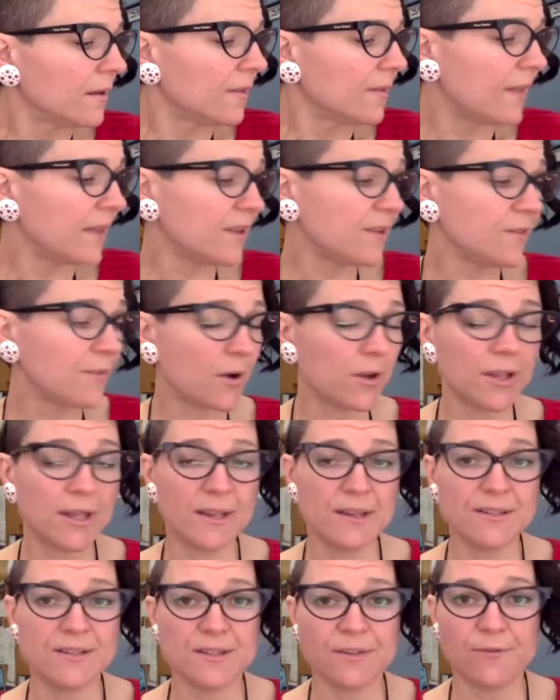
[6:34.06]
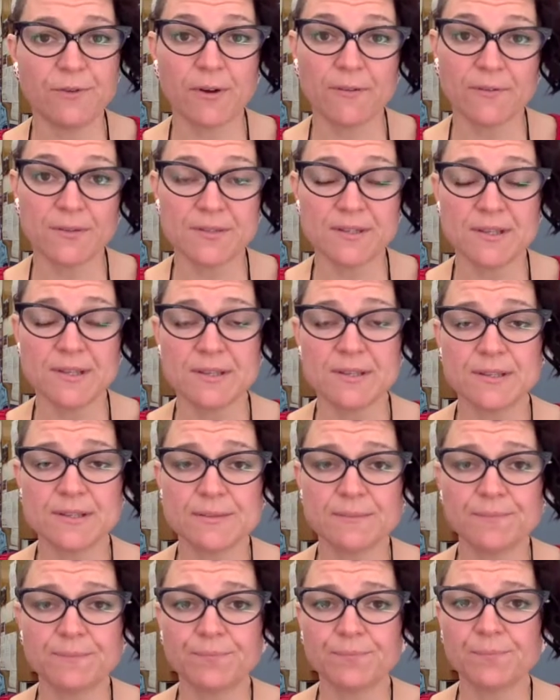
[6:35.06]
Then you've got your list of
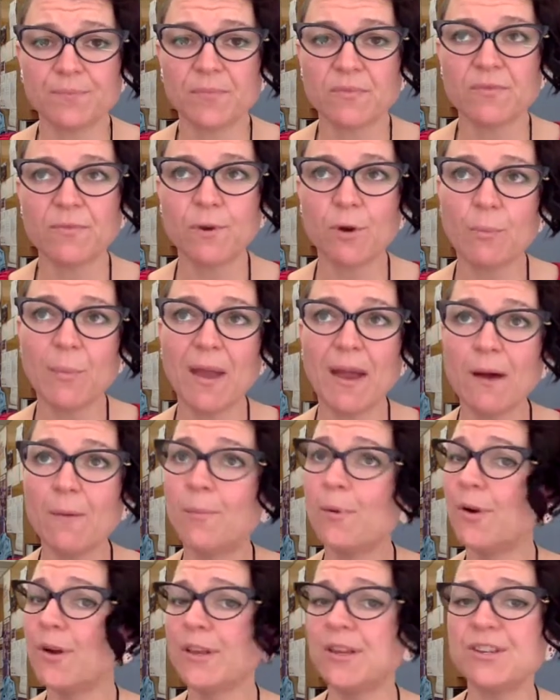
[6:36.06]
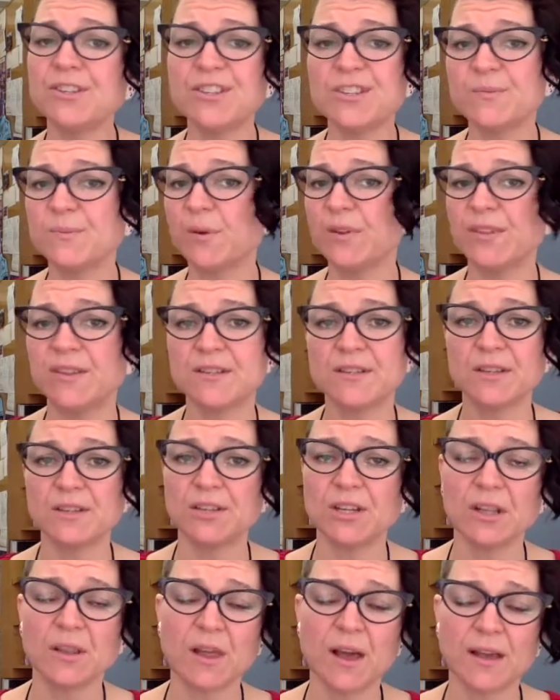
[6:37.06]
references. For a PowerPoint, you just put this
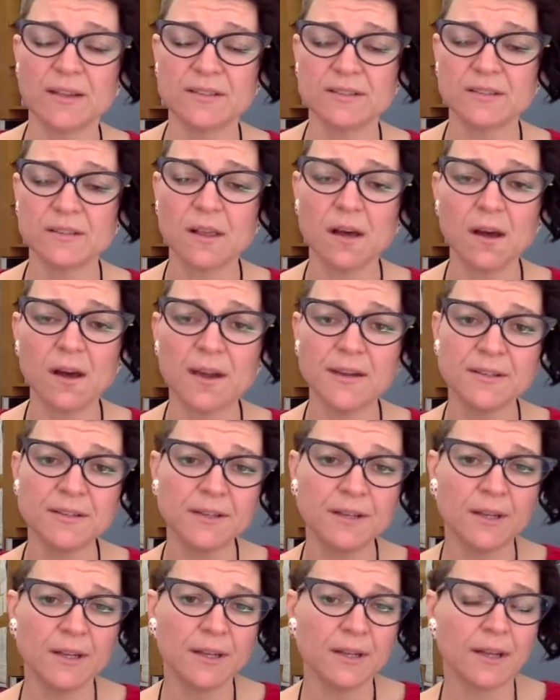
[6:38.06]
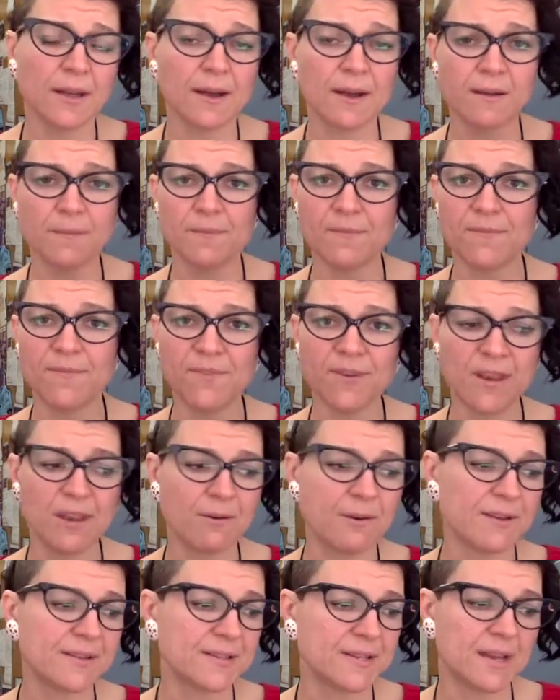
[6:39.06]
on your last slide. For
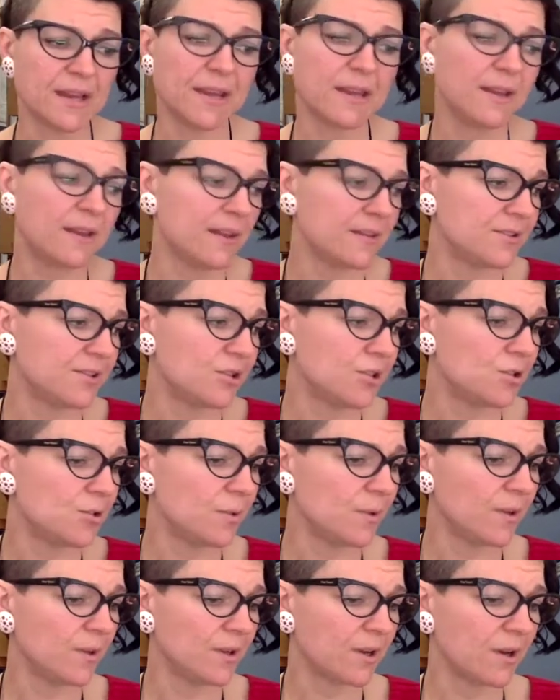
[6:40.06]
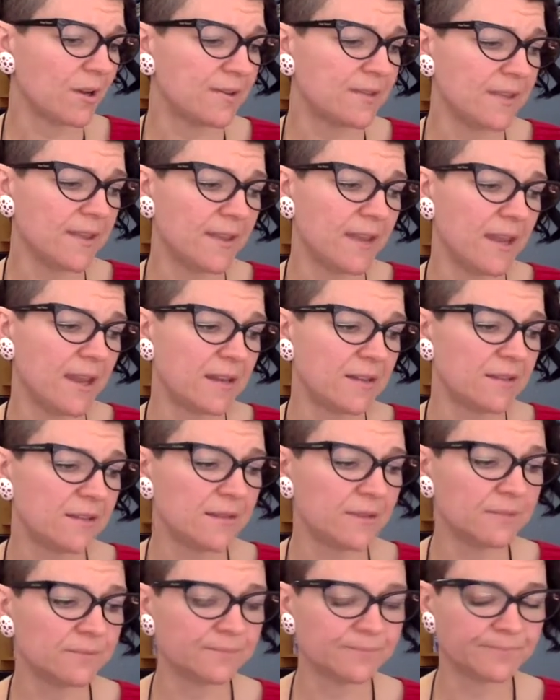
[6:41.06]
your essay, as usual, it goes at the end
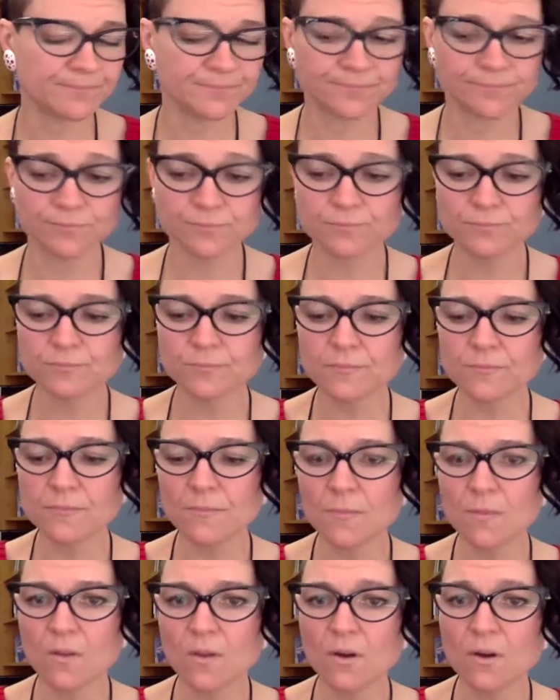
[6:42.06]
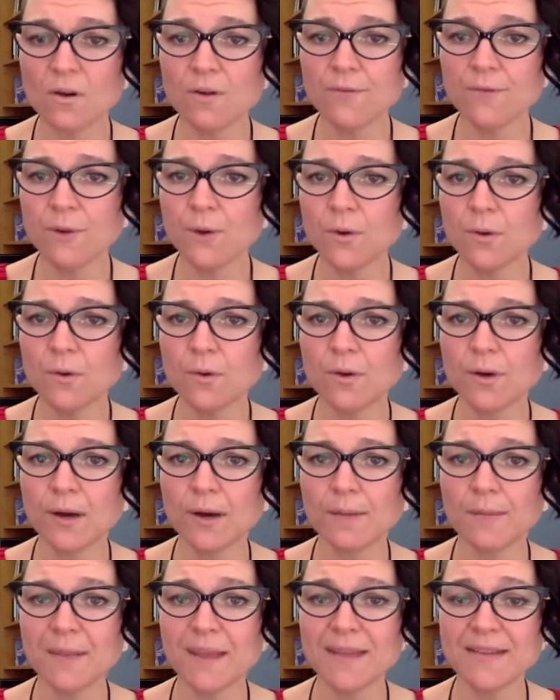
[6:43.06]
of your
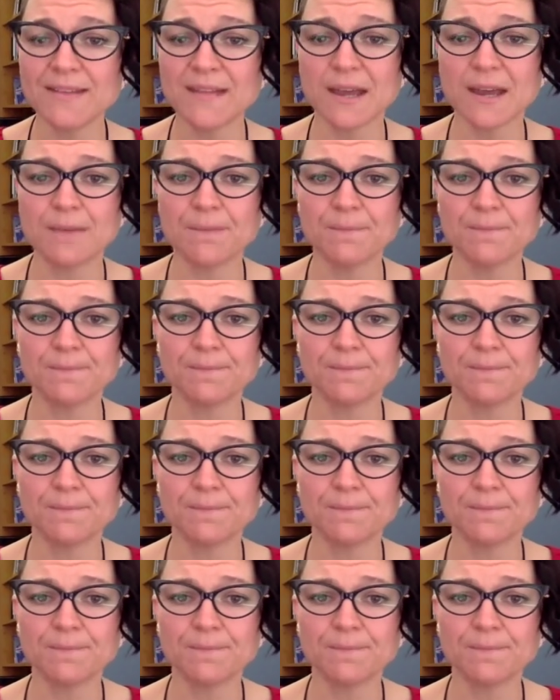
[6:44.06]
essay.